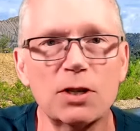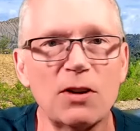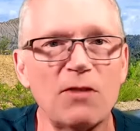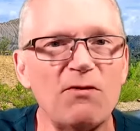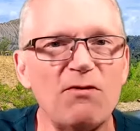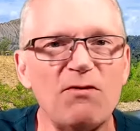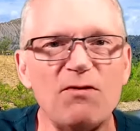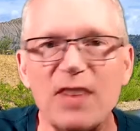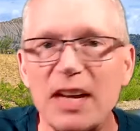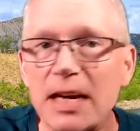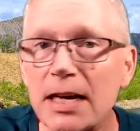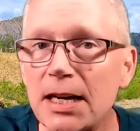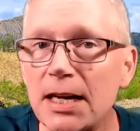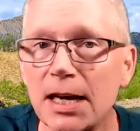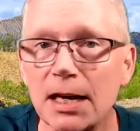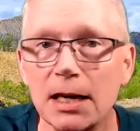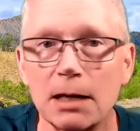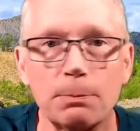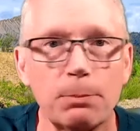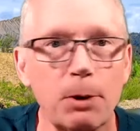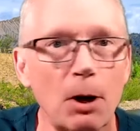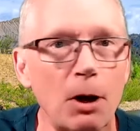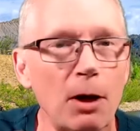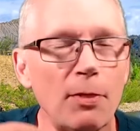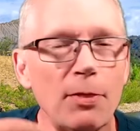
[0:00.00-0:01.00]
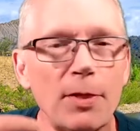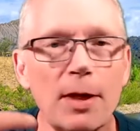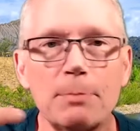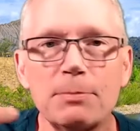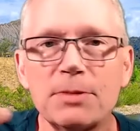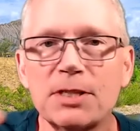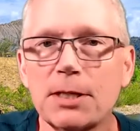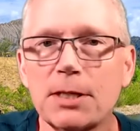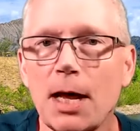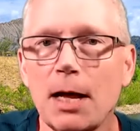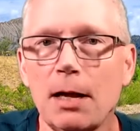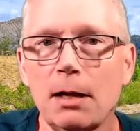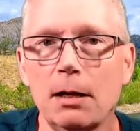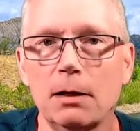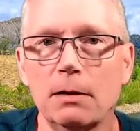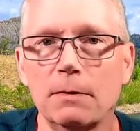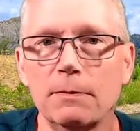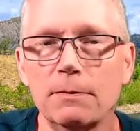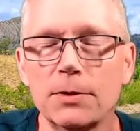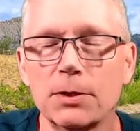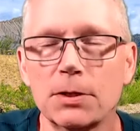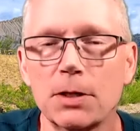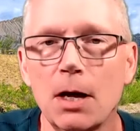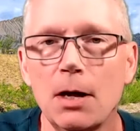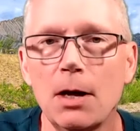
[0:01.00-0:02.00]
to feeding upon
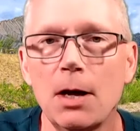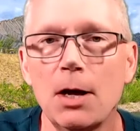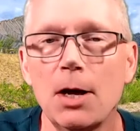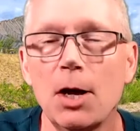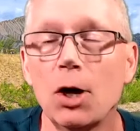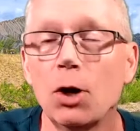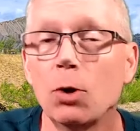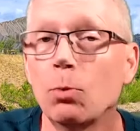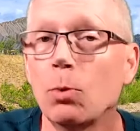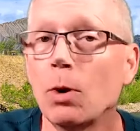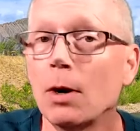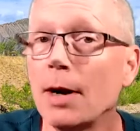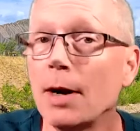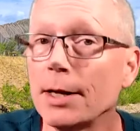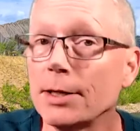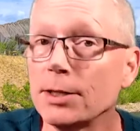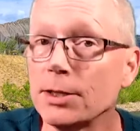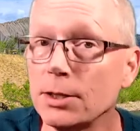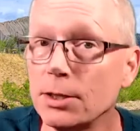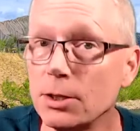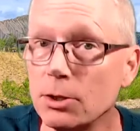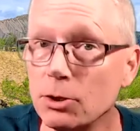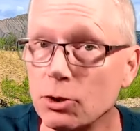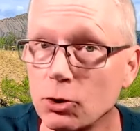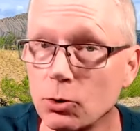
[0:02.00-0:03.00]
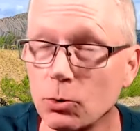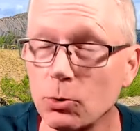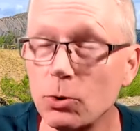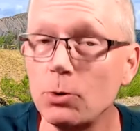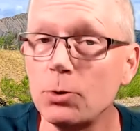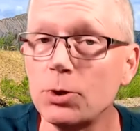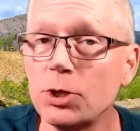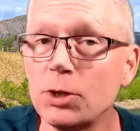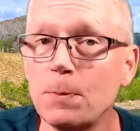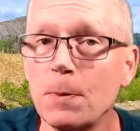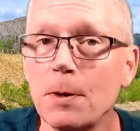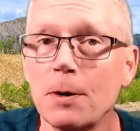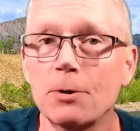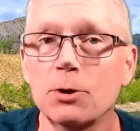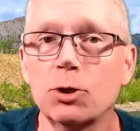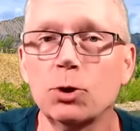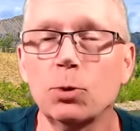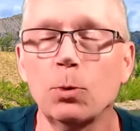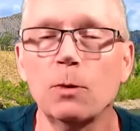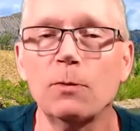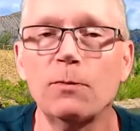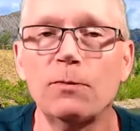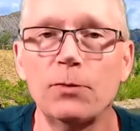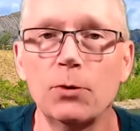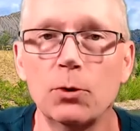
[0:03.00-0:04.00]
themselves, whereas the true
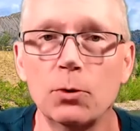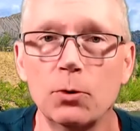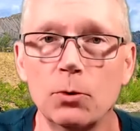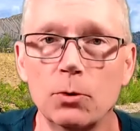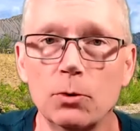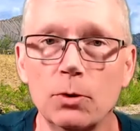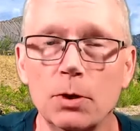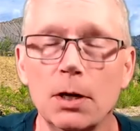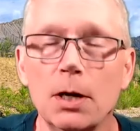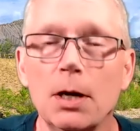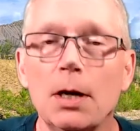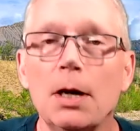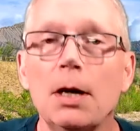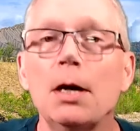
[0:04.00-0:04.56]
spiritual food,